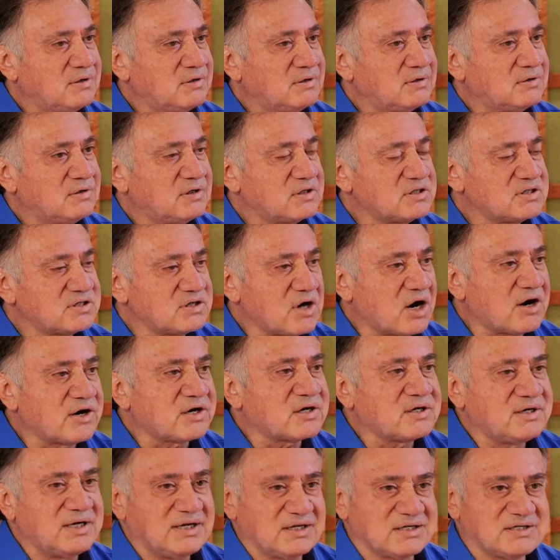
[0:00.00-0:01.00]
the
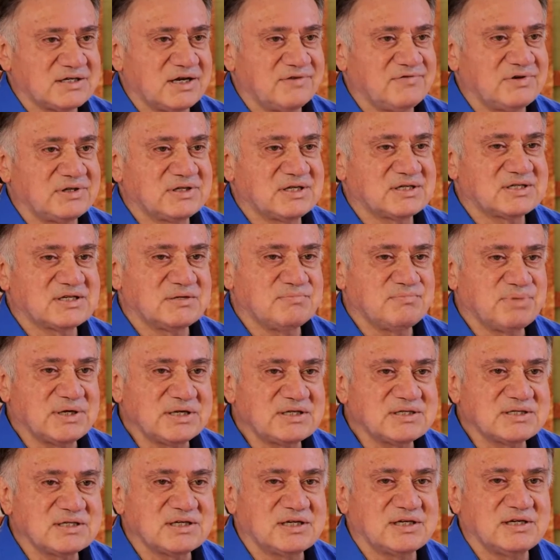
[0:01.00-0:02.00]
starkness of it, the
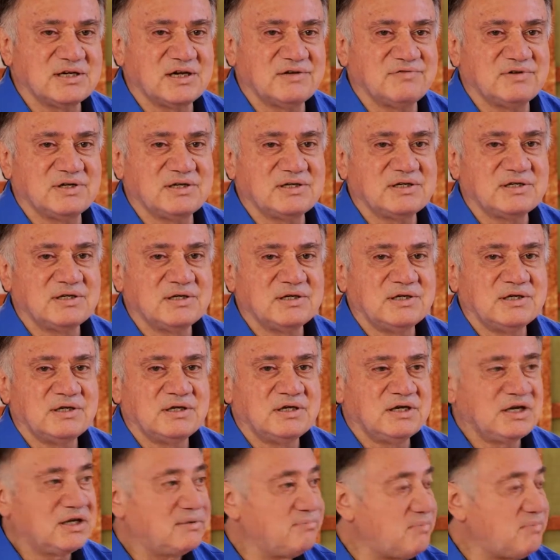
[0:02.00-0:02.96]
simplicity of it, it